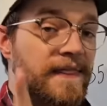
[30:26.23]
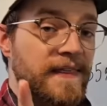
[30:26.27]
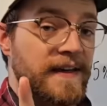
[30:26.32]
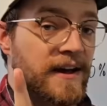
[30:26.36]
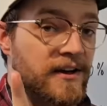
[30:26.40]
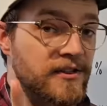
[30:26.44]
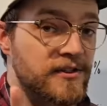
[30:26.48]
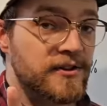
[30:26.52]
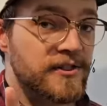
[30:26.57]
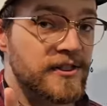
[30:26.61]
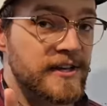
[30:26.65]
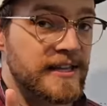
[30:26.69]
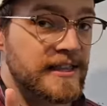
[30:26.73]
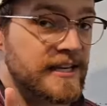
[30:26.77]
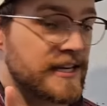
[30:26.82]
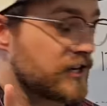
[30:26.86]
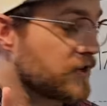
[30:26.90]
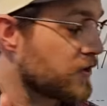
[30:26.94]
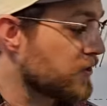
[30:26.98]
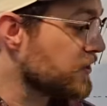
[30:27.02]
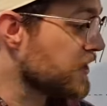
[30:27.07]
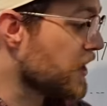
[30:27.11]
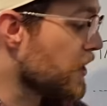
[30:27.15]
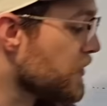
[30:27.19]
the other thing that
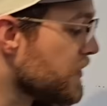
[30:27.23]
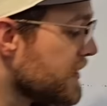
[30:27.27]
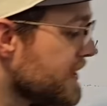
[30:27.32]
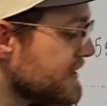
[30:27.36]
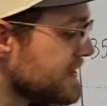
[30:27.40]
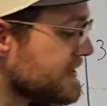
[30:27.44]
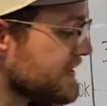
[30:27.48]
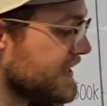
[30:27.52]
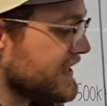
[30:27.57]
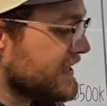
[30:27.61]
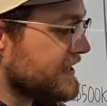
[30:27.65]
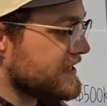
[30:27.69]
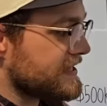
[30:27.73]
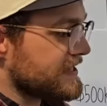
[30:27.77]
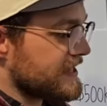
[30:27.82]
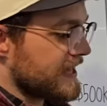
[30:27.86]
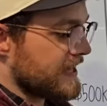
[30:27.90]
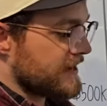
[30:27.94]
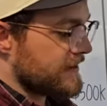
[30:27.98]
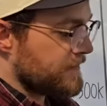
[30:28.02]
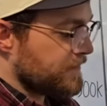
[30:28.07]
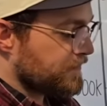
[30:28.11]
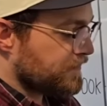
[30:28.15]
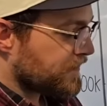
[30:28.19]
you'll notice is
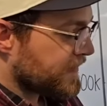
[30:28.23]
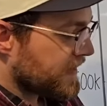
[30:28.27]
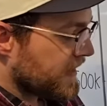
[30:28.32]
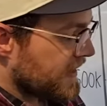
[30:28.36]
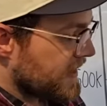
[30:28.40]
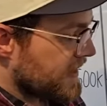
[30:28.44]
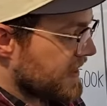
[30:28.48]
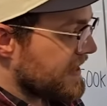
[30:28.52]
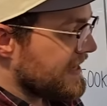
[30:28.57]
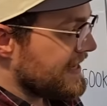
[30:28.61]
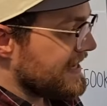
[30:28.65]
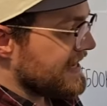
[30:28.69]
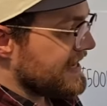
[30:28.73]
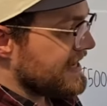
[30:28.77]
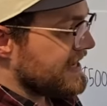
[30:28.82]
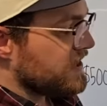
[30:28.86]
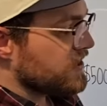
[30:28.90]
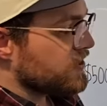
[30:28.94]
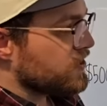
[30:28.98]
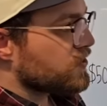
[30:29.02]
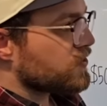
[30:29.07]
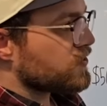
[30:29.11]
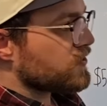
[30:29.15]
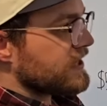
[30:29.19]
that the
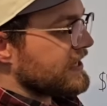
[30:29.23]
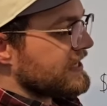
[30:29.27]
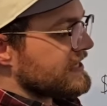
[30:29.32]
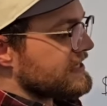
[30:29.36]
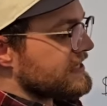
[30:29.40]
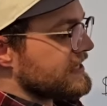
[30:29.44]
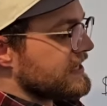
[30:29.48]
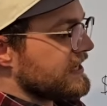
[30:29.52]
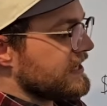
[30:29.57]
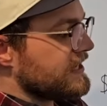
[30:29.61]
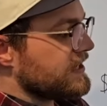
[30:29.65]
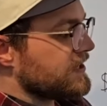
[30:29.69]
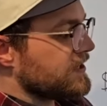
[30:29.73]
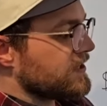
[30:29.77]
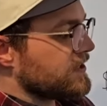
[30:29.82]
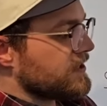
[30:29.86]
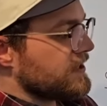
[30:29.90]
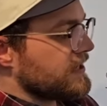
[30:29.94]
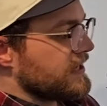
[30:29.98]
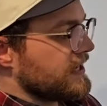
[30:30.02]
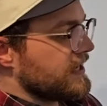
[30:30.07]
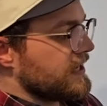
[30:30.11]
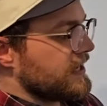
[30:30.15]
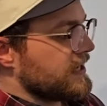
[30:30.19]
increase here
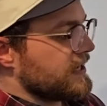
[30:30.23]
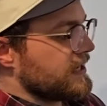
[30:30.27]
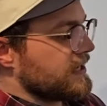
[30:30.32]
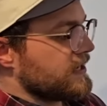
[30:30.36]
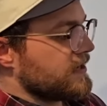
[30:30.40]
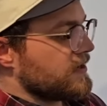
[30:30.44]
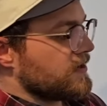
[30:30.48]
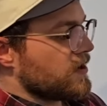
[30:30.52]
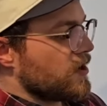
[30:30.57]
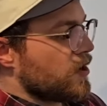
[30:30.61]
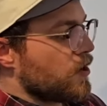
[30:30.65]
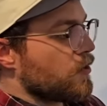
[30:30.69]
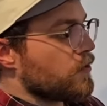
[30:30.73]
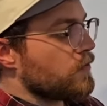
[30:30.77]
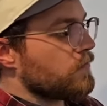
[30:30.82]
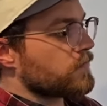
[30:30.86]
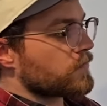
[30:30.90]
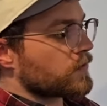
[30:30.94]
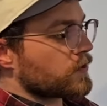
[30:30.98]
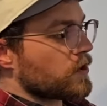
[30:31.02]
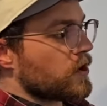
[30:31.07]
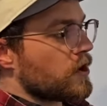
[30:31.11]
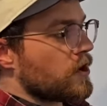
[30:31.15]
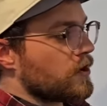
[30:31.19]
in
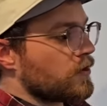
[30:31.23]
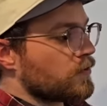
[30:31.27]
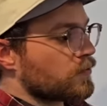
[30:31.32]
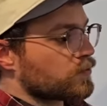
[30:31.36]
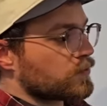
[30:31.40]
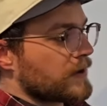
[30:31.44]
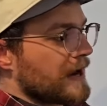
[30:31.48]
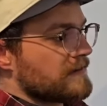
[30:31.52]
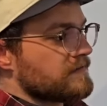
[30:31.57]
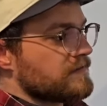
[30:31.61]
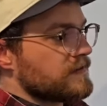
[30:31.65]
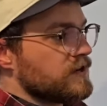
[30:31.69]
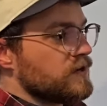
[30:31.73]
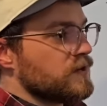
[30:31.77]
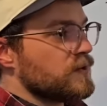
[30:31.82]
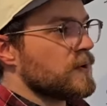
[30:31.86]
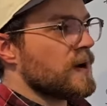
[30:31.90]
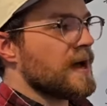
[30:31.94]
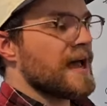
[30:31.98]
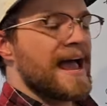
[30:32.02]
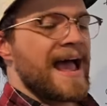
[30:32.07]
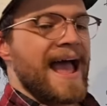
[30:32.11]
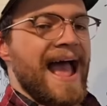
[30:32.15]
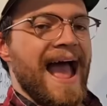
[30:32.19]
overall revenue
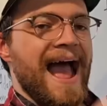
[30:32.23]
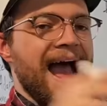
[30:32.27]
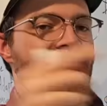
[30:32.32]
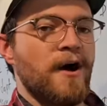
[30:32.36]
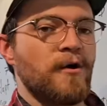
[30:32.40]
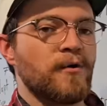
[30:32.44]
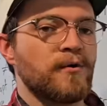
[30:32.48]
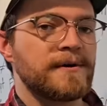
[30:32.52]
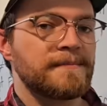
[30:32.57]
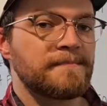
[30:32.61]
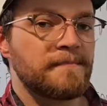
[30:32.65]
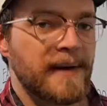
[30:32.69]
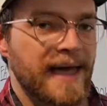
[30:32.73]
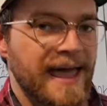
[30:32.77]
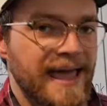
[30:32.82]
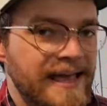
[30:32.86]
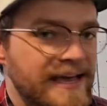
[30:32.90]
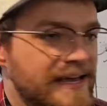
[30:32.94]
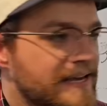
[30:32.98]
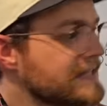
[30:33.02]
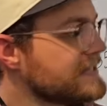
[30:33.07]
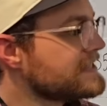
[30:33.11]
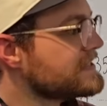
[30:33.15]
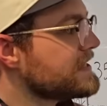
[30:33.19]

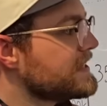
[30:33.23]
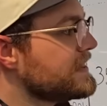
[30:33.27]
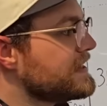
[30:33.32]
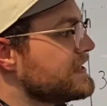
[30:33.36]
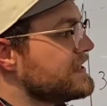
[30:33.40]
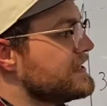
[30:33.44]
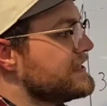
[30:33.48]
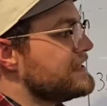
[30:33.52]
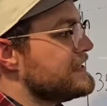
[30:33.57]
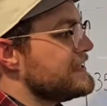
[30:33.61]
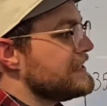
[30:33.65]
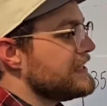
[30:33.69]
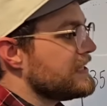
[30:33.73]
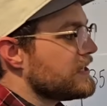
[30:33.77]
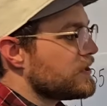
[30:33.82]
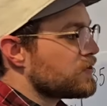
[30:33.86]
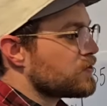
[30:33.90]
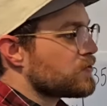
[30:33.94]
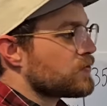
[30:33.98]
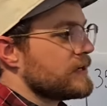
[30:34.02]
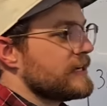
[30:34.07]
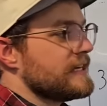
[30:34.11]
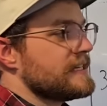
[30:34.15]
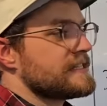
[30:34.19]
outpaced the
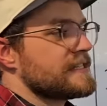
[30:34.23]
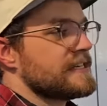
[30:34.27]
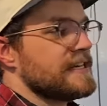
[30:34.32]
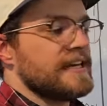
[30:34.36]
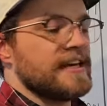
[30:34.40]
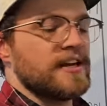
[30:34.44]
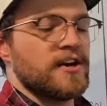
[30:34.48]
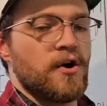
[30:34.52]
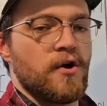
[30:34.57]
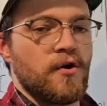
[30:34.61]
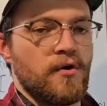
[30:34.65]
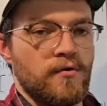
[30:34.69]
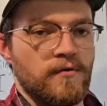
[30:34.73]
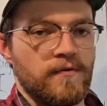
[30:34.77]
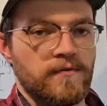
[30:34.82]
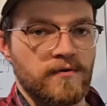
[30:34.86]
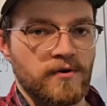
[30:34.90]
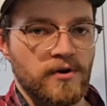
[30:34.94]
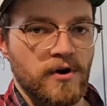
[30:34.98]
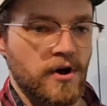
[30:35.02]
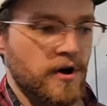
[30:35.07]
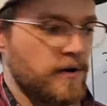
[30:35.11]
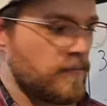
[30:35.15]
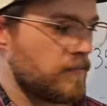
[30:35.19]
decrease in overall